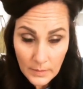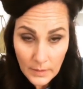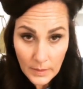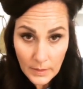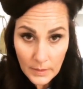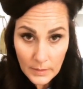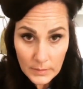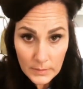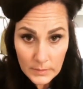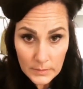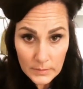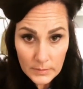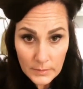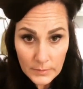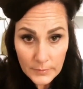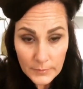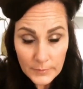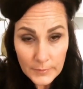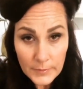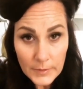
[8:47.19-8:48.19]
that is
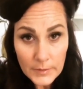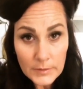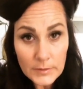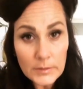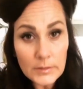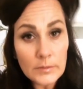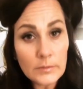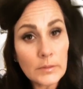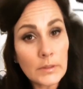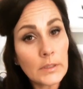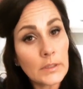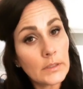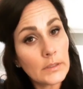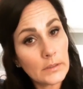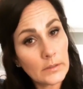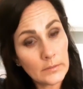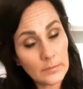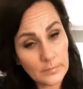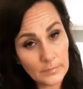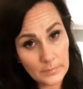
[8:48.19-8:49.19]
the first
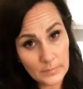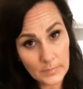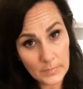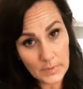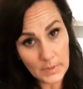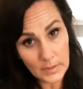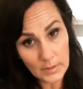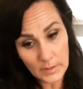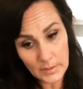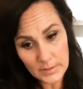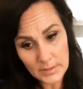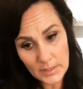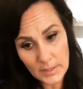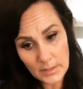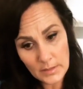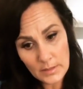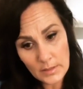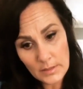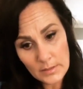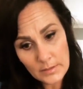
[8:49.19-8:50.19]
one. Then I
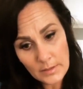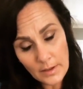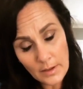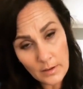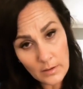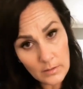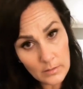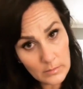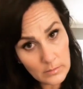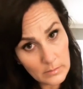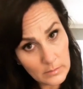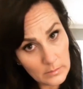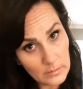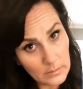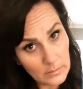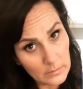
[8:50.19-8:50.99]
take these out.